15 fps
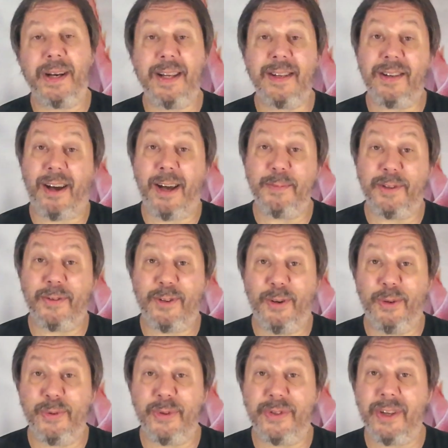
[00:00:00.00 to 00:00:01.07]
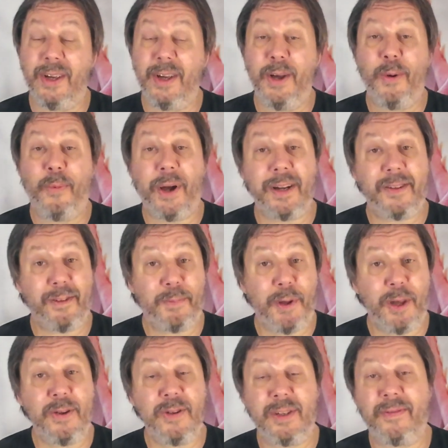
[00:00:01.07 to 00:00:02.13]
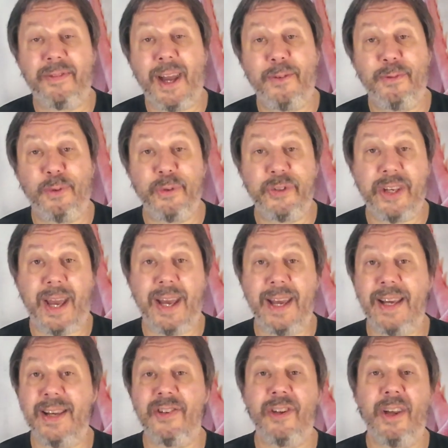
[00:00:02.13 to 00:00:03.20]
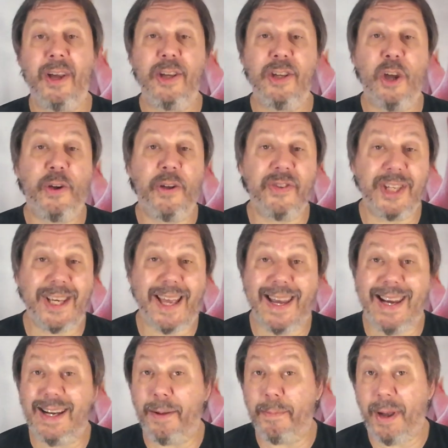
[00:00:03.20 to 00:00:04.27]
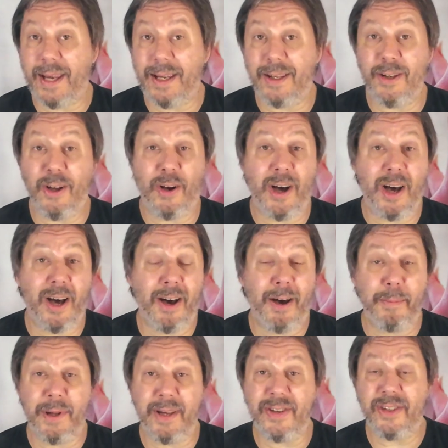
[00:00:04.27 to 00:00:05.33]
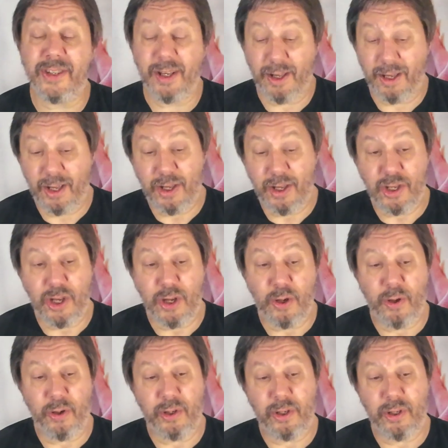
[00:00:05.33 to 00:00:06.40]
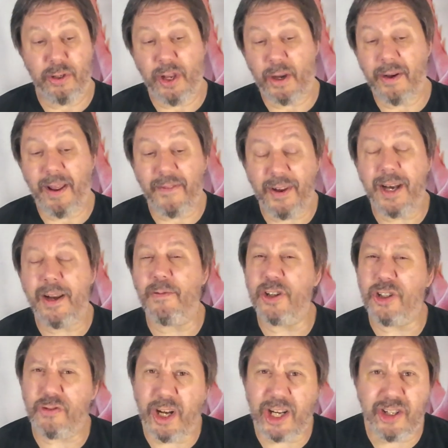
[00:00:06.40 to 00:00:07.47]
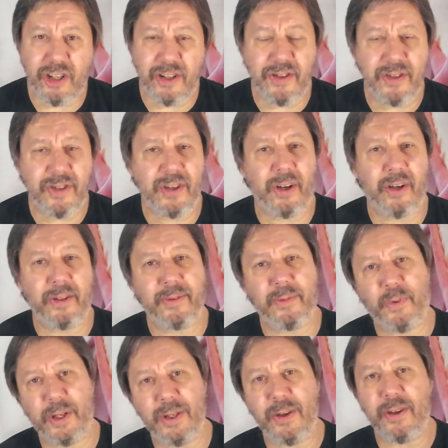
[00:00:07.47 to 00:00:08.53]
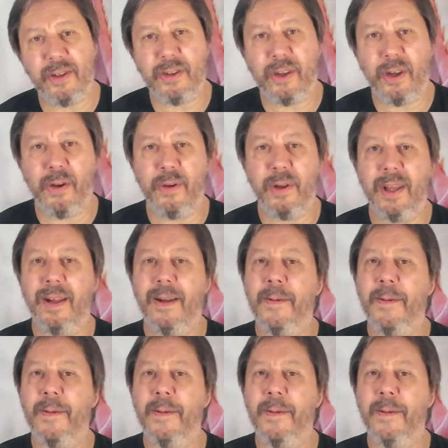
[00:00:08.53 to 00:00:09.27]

many times, of course, one of the beauties of that rule set is you can tailor make your armies. You don't have any restrictions on what you can do.